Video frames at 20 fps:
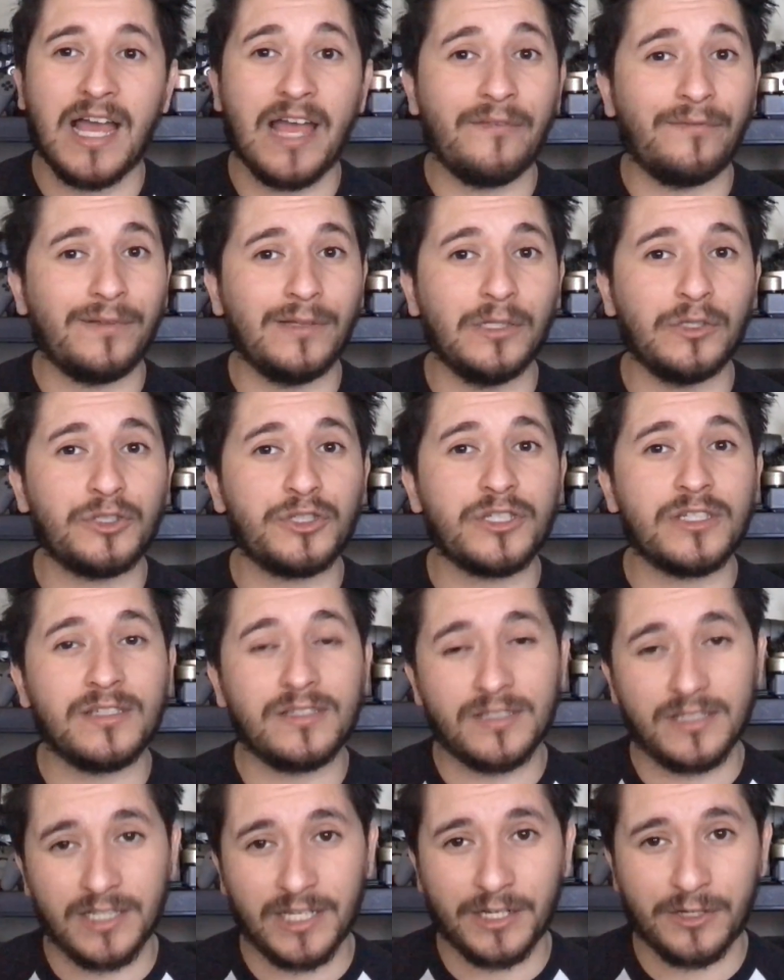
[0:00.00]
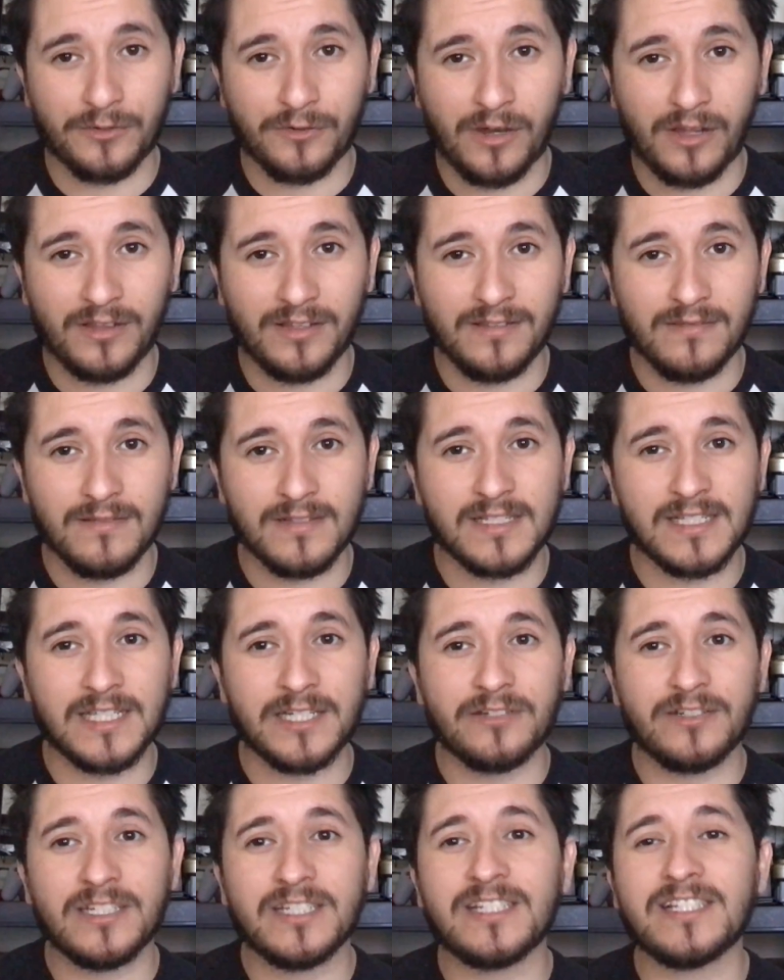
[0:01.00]
evolutions later on in the
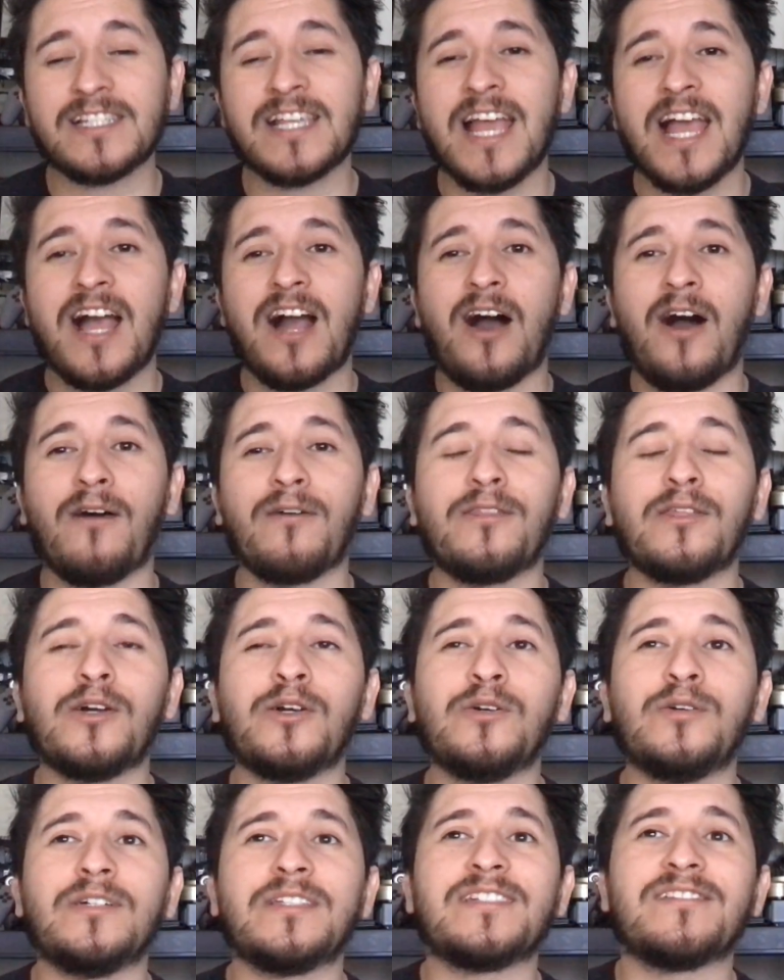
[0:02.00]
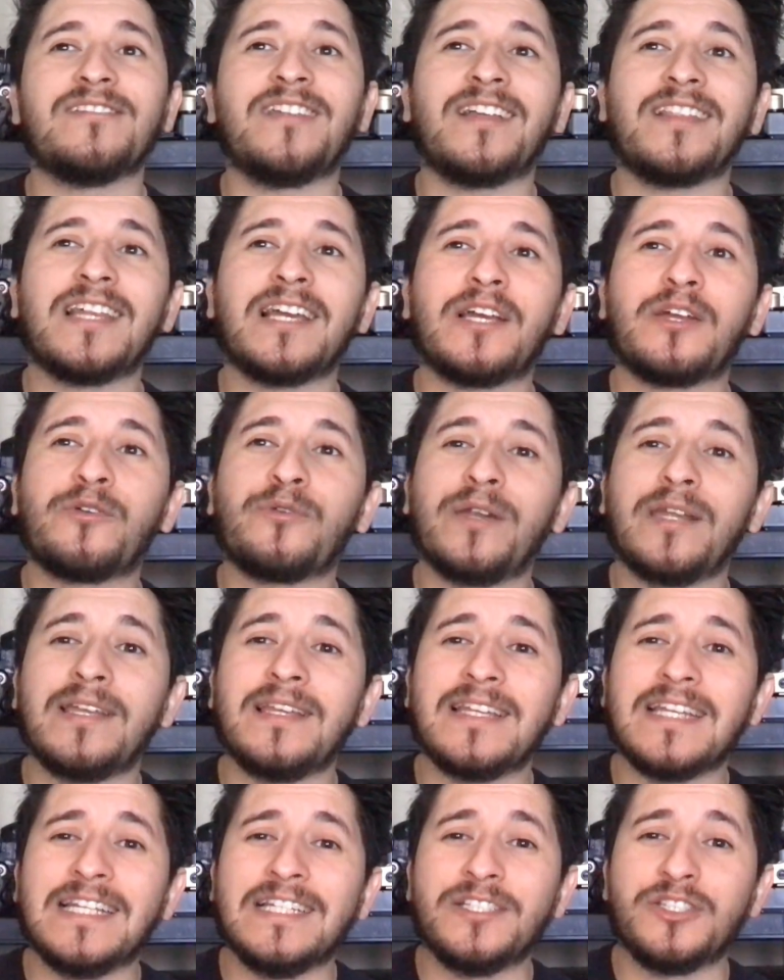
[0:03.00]
series. Although it's not that
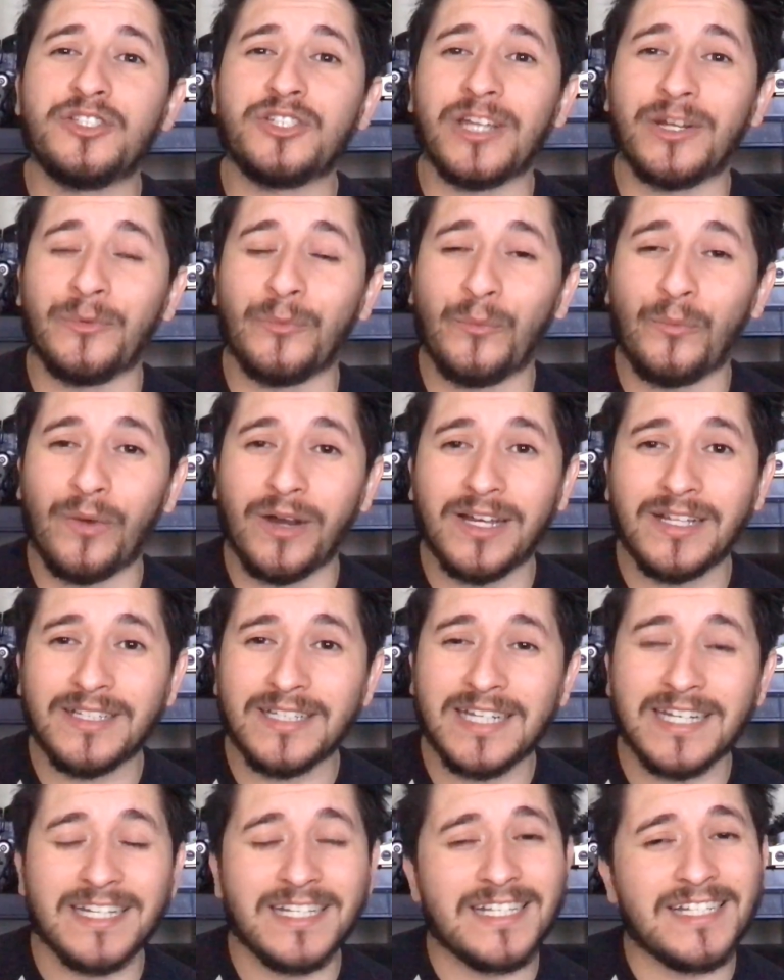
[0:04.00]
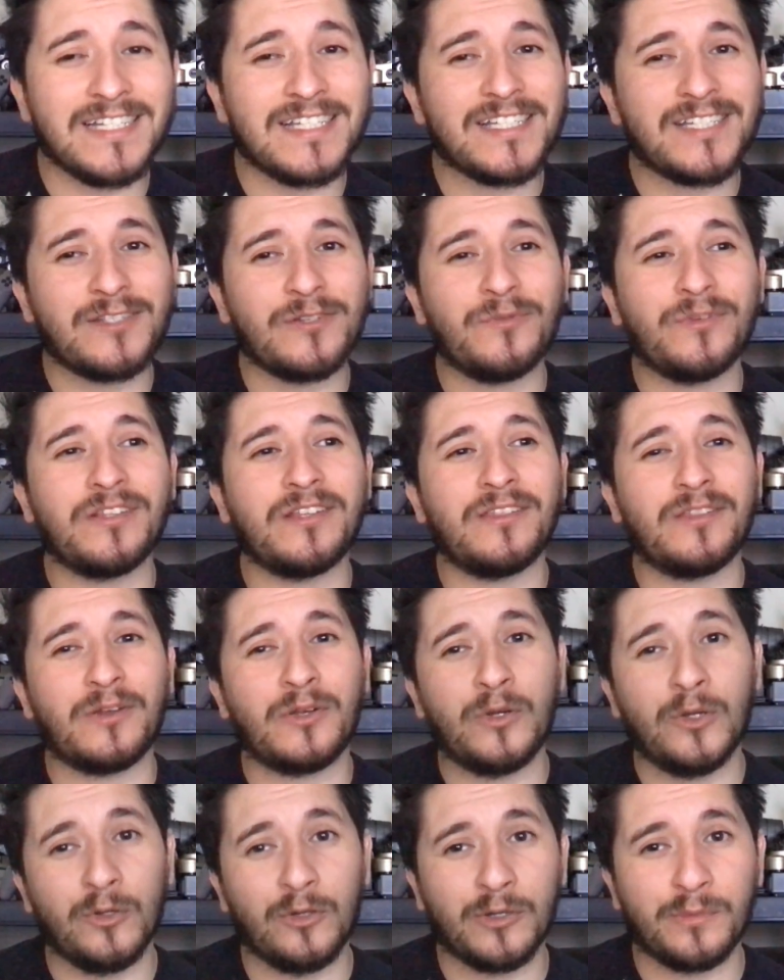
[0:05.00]
great in Gen 1, it is still one of the
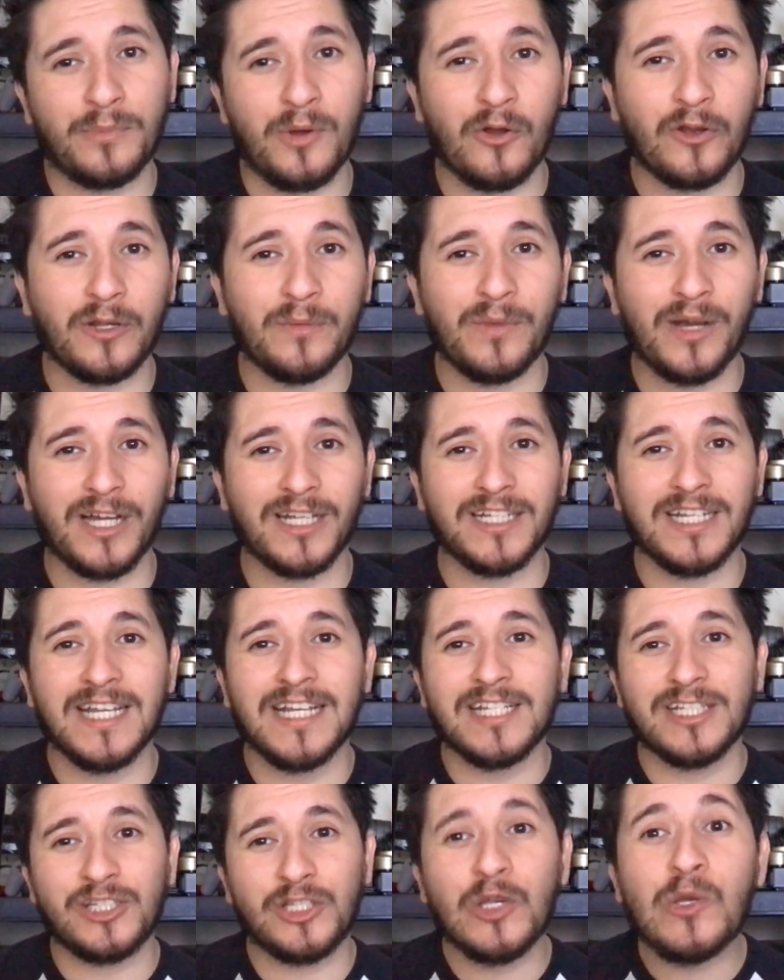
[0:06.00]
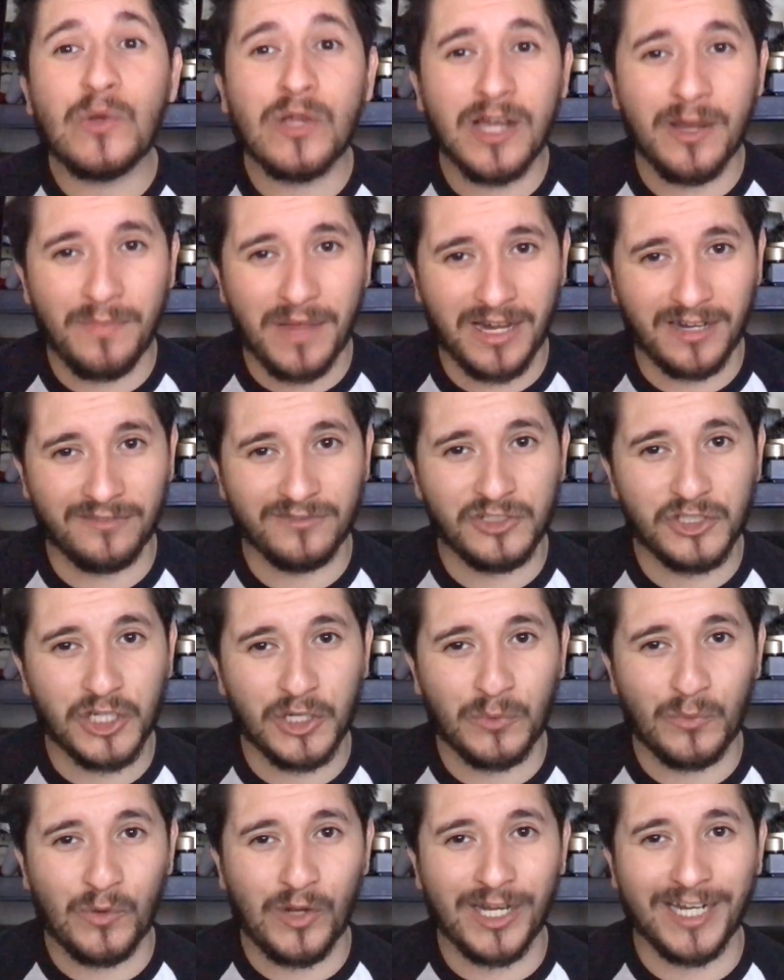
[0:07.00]
cooler Pokemon to come out of
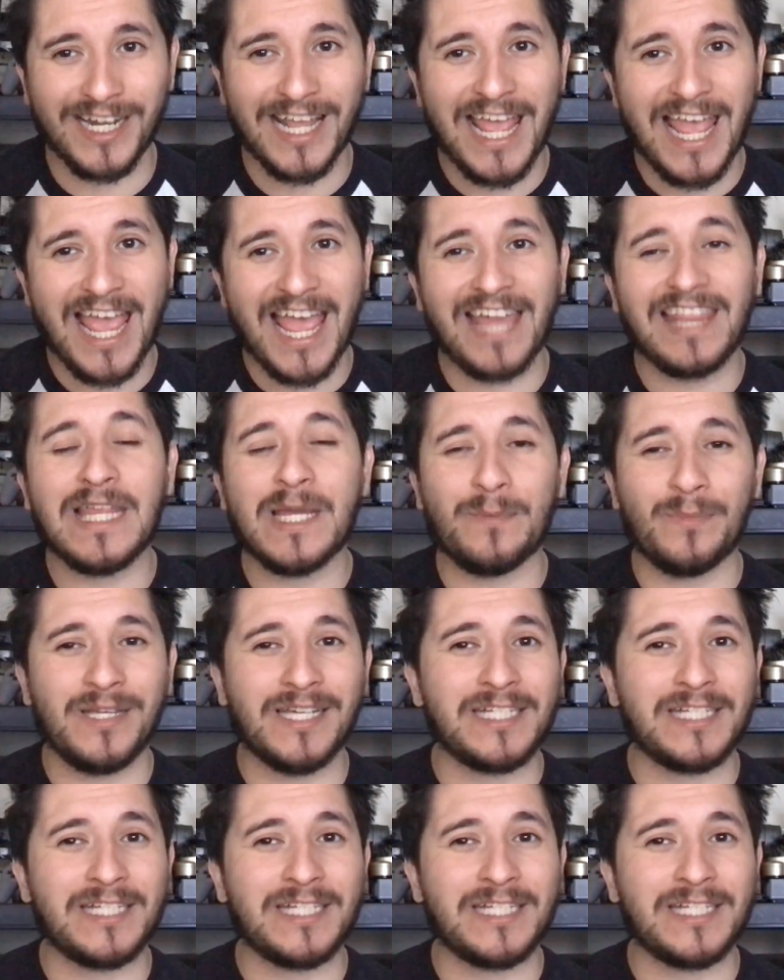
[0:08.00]
Gen 1. And that